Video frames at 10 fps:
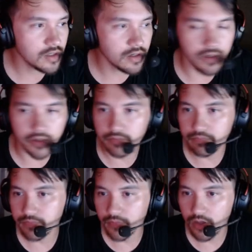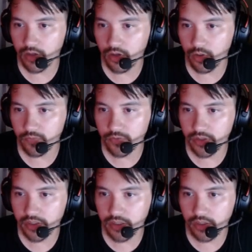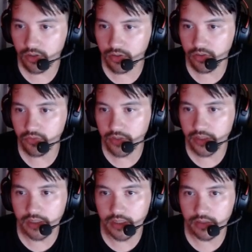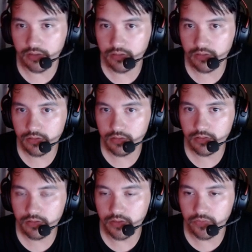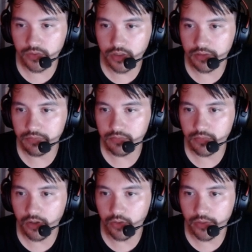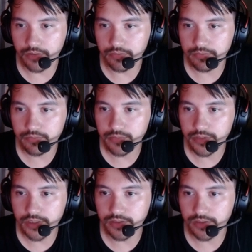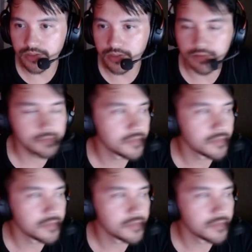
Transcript: Alright, hopefully y'all can read that. If not, oh well, sucks to suck.